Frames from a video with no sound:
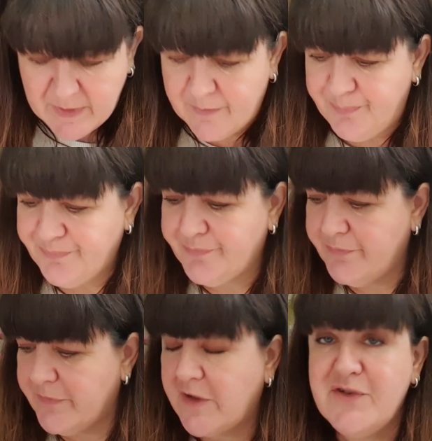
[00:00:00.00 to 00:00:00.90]
well,
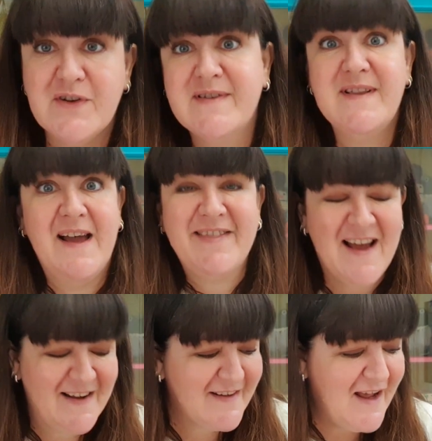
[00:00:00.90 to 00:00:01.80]
just like
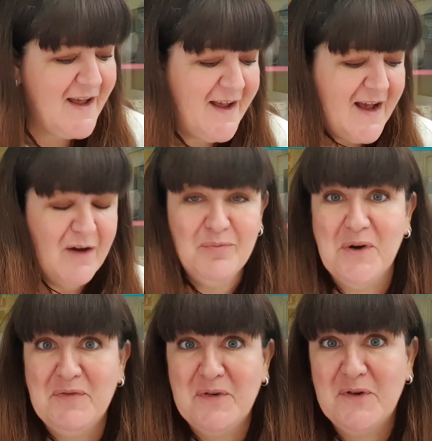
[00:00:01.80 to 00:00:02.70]
that, I've
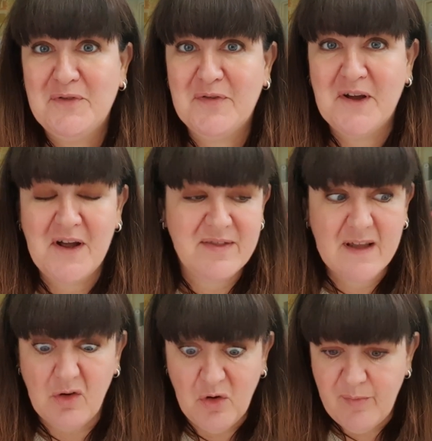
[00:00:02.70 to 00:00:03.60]
waffled for I
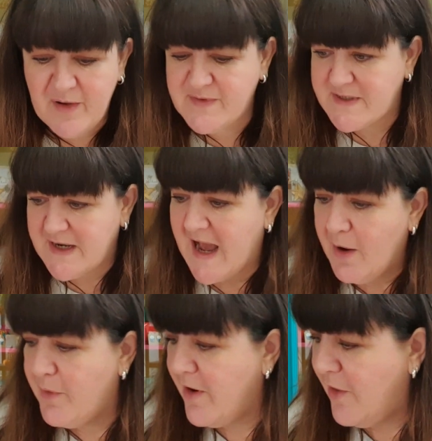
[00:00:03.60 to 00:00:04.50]
think almost an
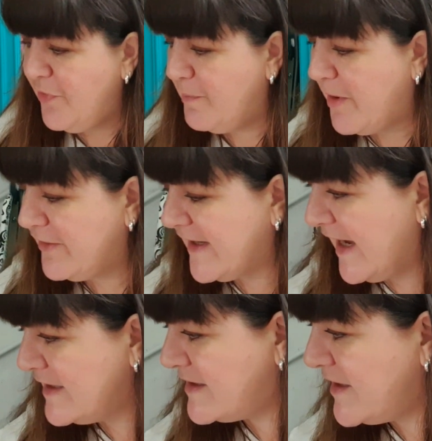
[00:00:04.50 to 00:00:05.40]
hour on the
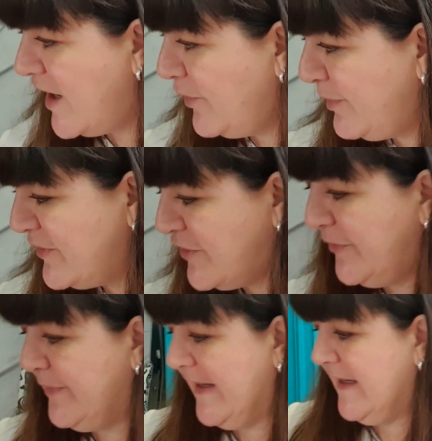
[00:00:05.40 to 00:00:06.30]
podcast. I hope you
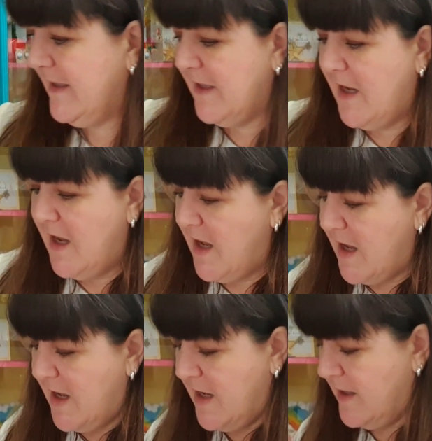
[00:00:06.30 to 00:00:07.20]
tune in.
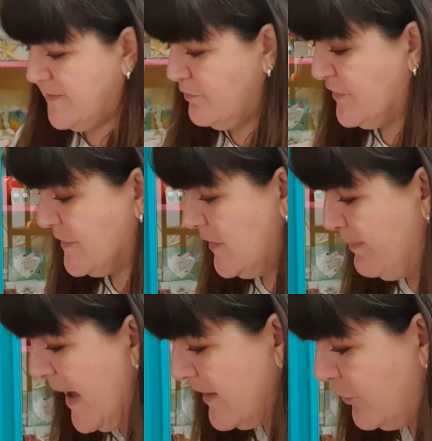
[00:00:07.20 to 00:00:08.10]
So I'm just going to
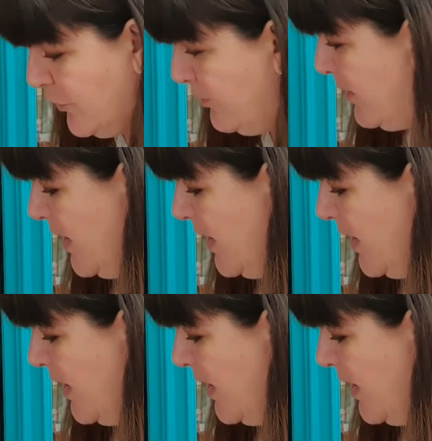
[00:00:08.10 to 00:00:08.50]
pack up,